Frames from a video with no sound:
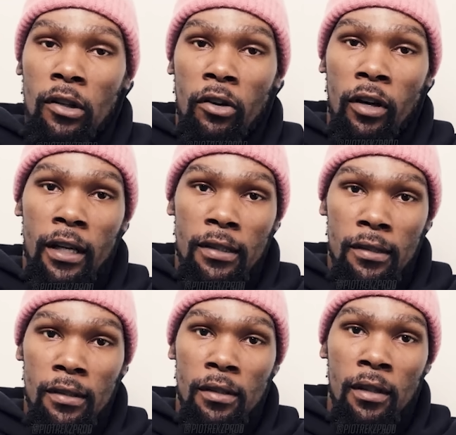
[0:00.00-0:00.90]

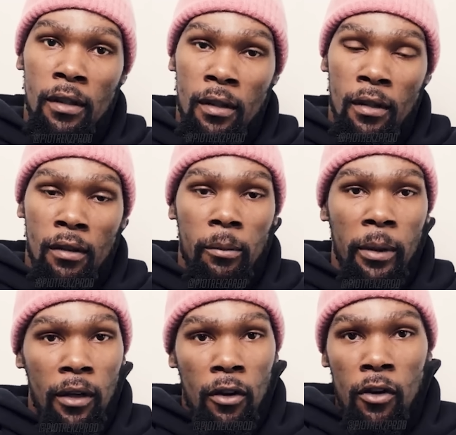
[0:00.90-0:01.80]
congrats on
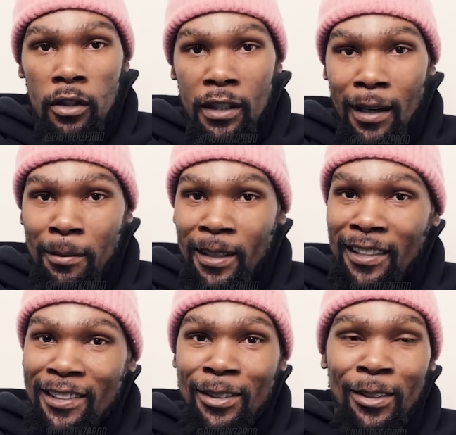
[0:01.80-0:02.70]
being an all-time
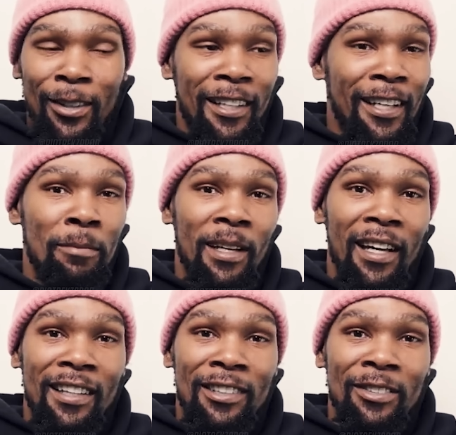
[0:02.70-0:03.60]
leading scorer in
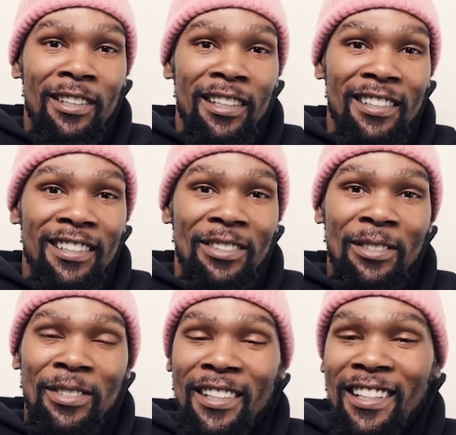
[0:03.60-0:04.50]
NBA history. It's
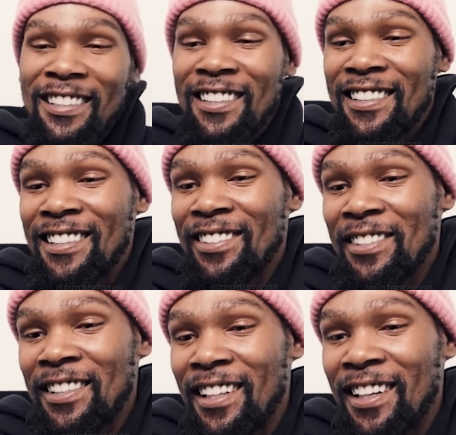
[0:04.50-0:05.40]
even funny to just
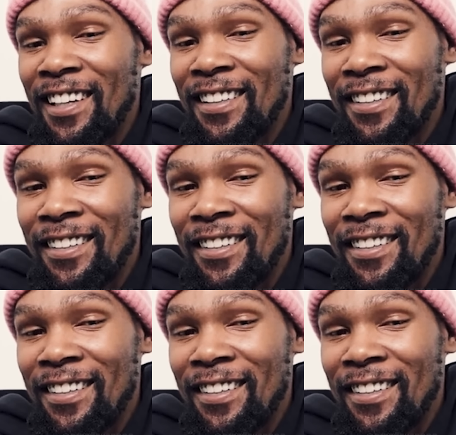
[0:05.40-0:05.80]
even say that.